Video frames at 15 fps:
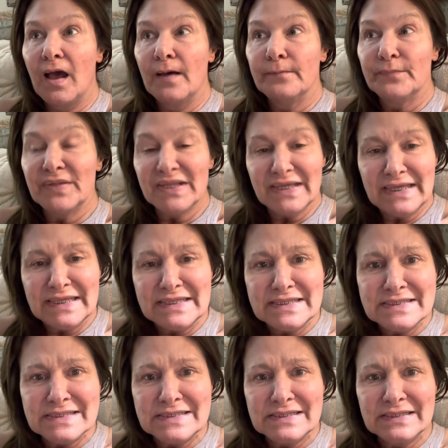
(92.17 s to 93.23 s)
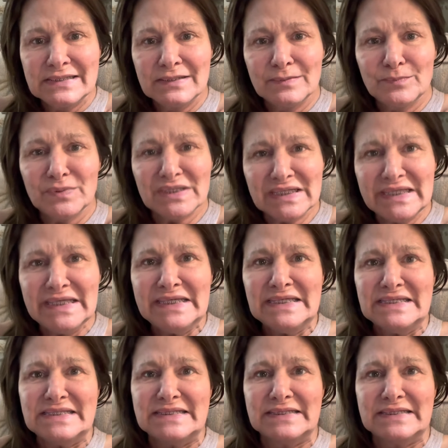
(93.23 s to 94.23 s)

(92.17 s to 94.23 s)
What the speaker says: Please, please